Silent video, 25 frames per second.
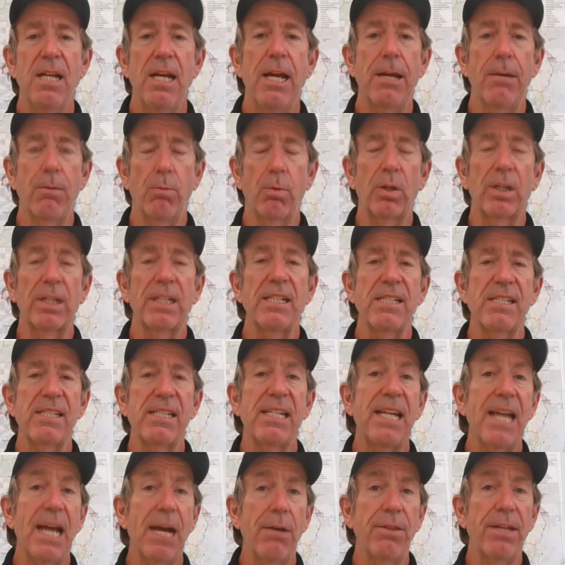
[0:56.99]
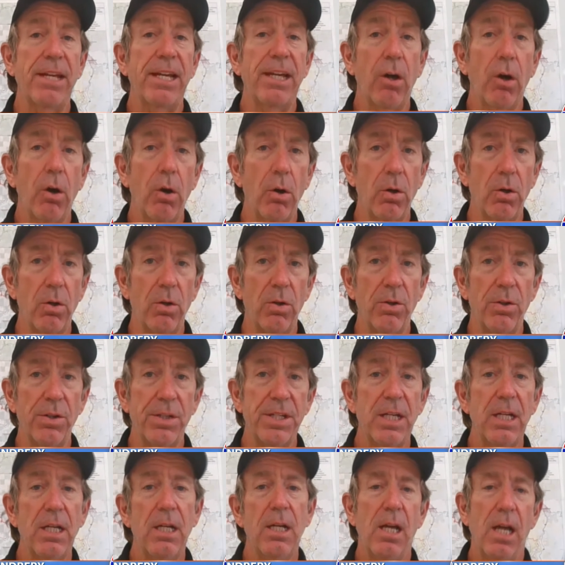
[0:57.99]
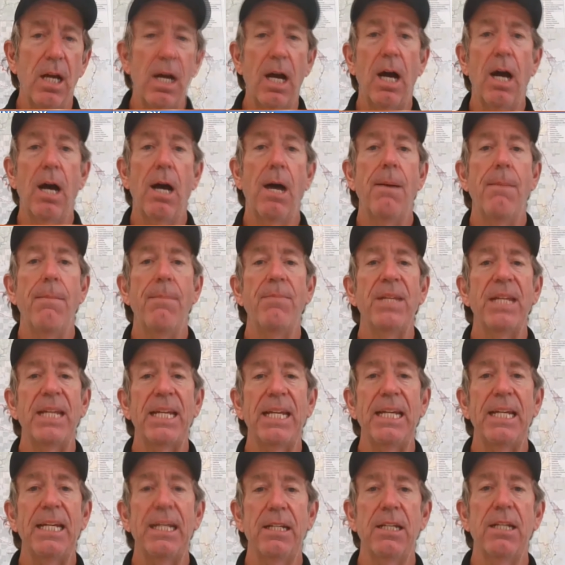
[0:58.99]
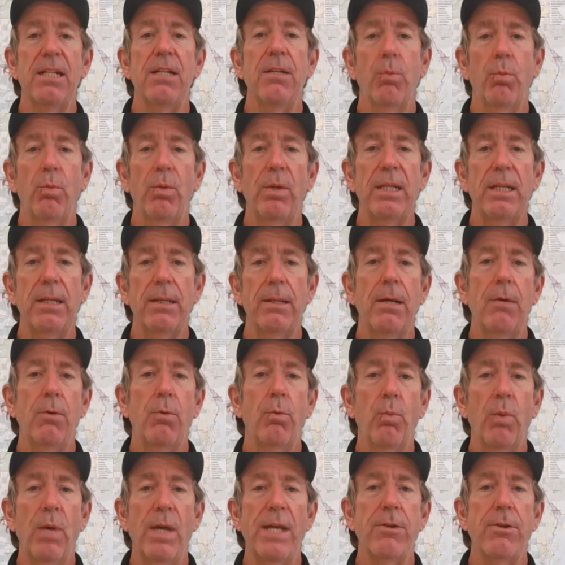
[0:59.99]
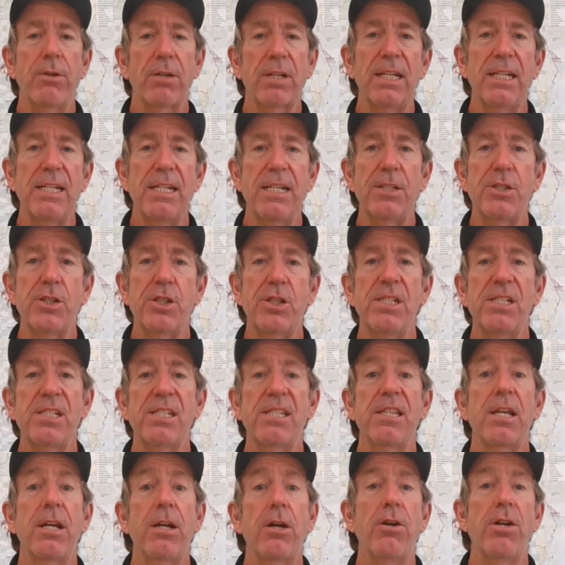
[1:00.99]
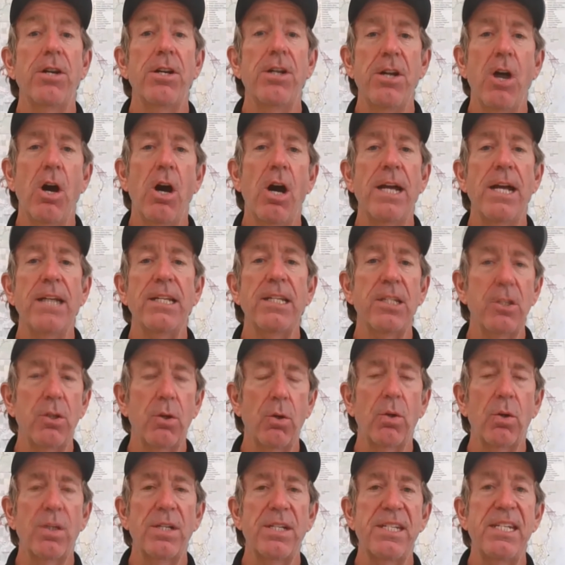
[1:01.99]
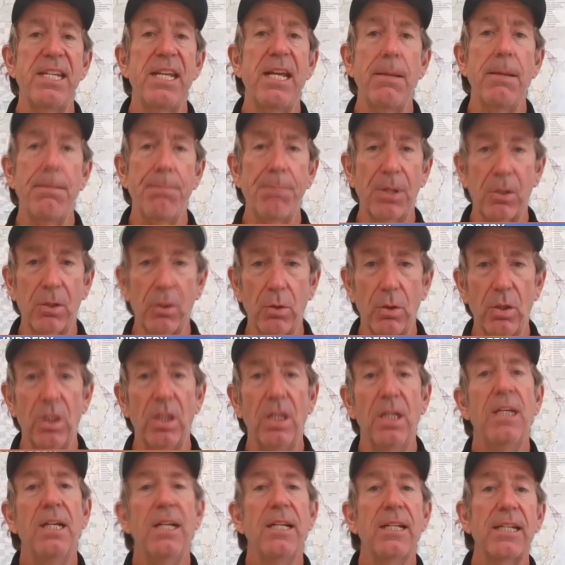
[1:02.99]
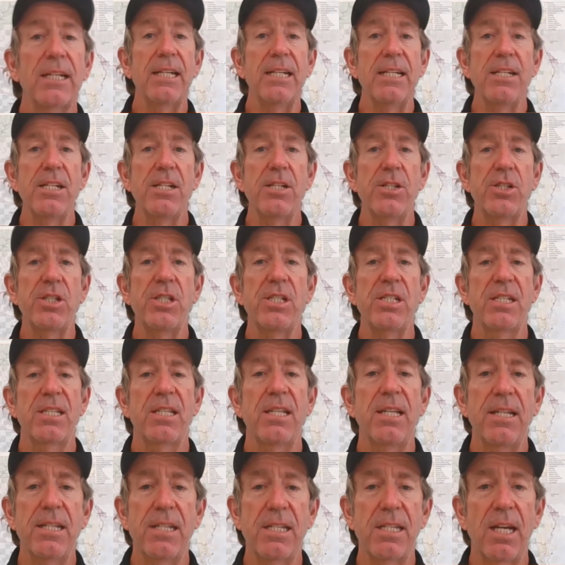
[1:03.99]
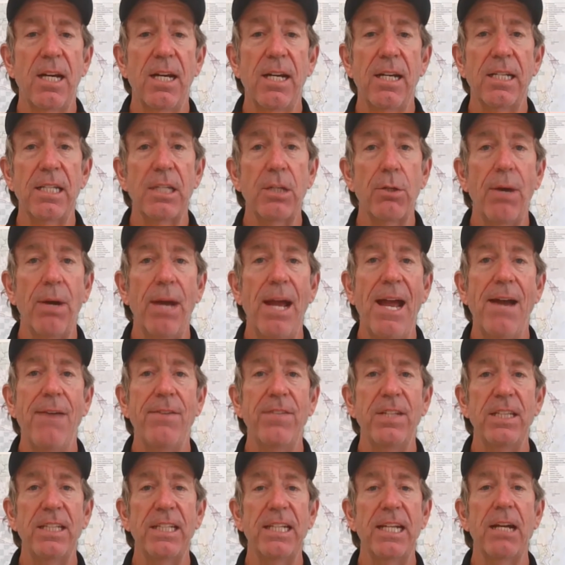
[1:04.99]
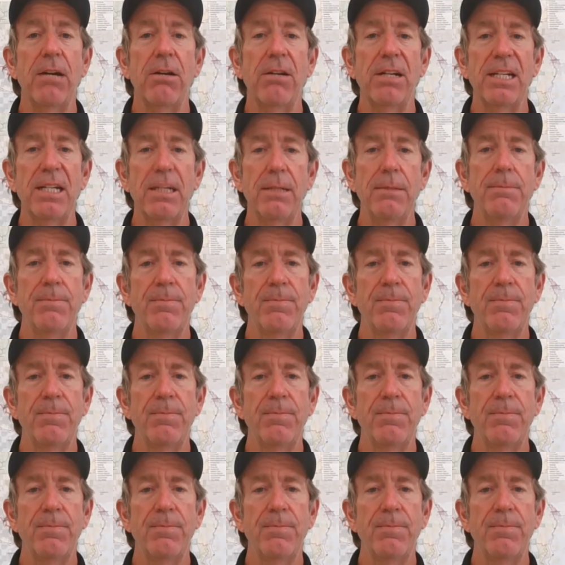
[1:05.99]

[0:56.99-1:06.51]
And we're going to see how they hold um, in weather conditions that are not your typical conditions that uh, you have in the area.